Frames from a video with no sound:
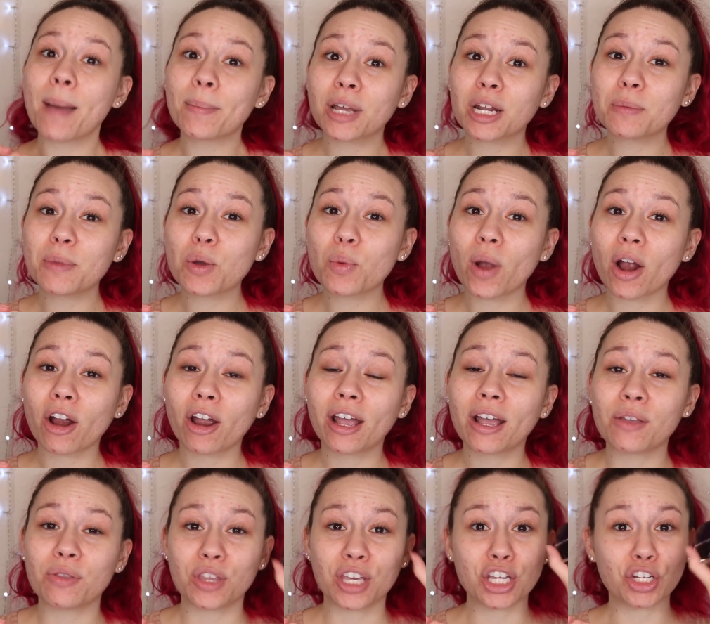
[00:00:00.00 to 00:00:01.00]
I'm gonna be
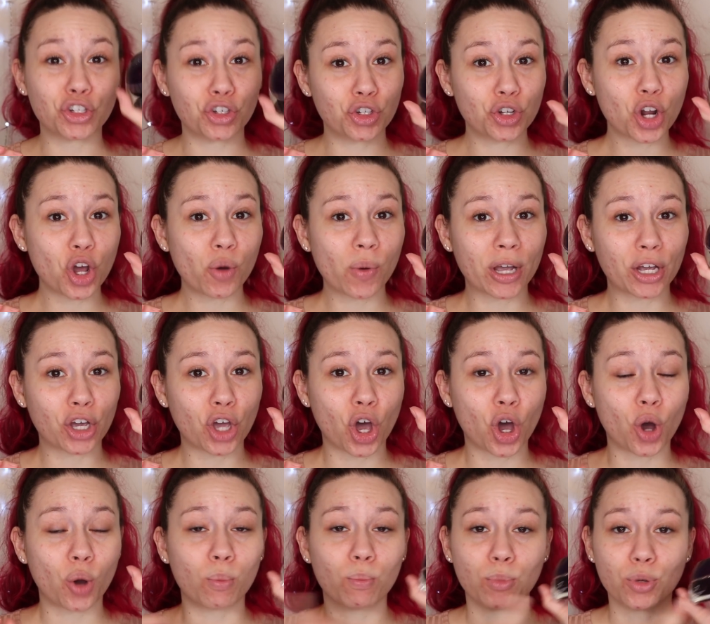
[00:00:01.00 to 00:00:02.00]
wearing the Juno &
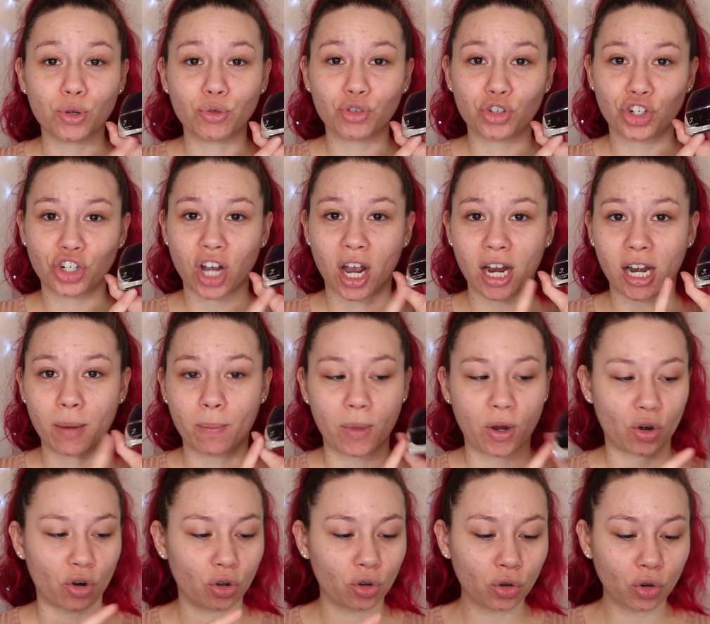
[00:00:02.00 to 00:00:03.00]
Co. Moonshine
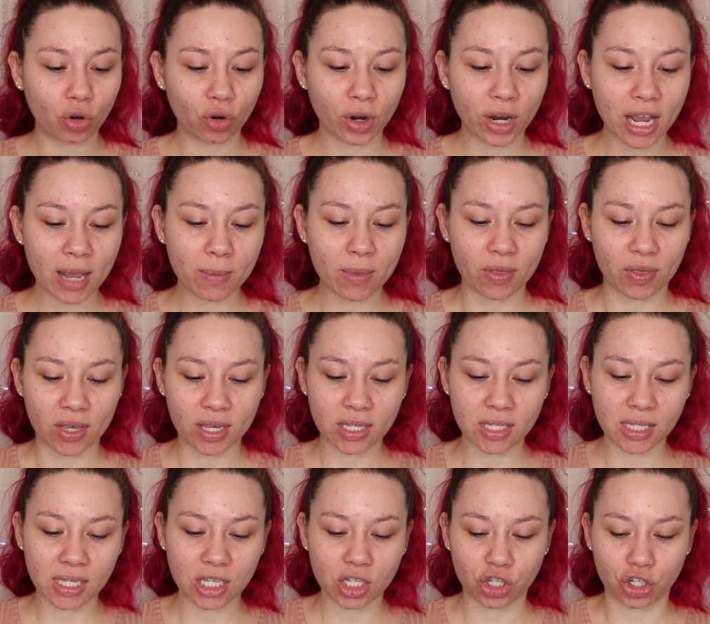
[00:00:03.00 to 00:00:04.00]
Miracle Cream.
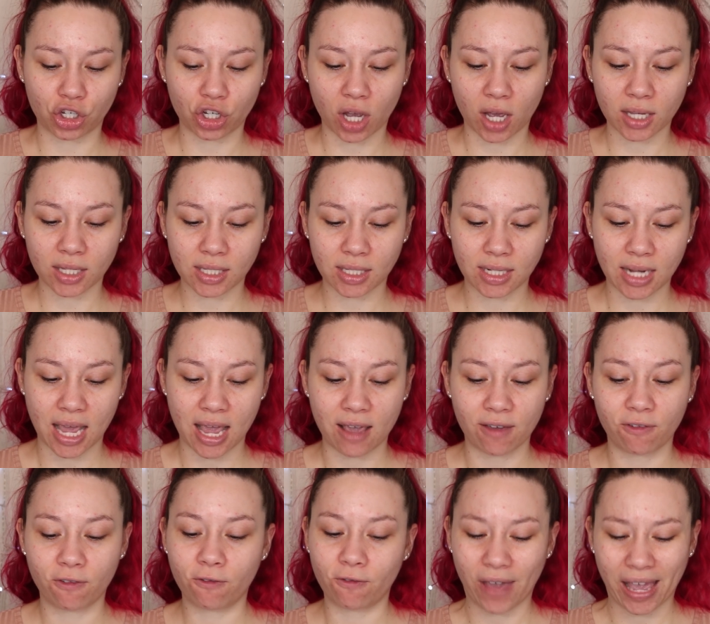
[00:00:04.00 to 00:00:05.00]
This is just a
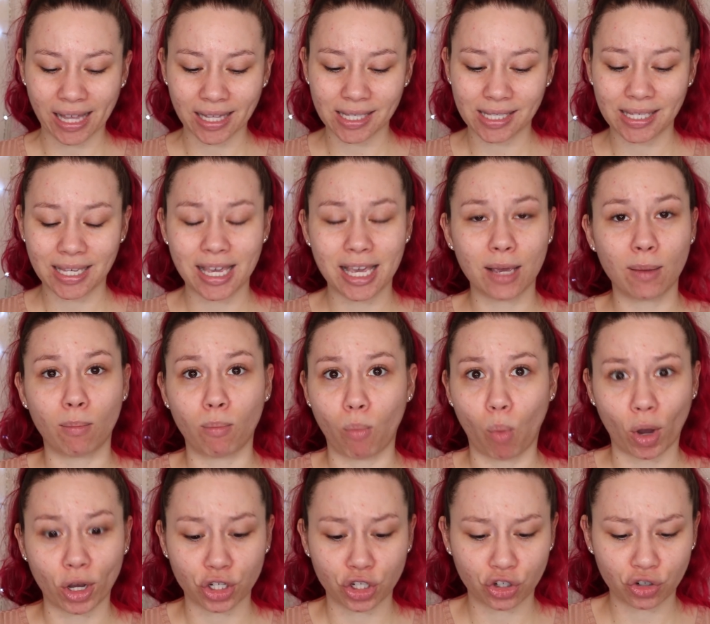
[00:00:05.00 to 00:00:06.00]
fancy
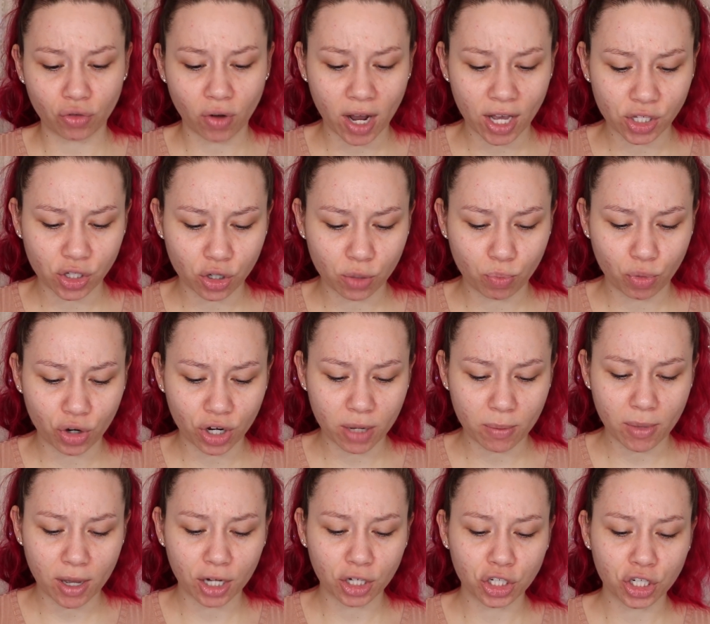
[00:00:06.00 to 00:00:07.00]
moisturizer, pretty
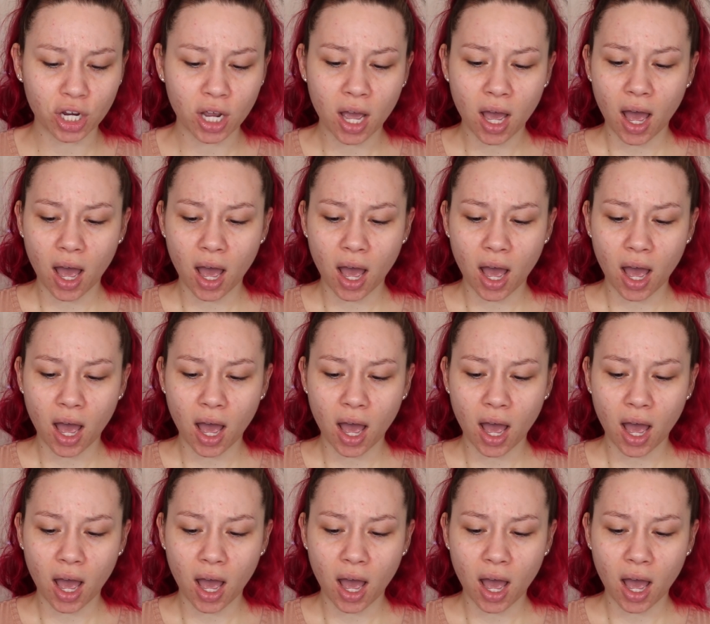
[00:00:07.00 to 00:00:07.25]
much.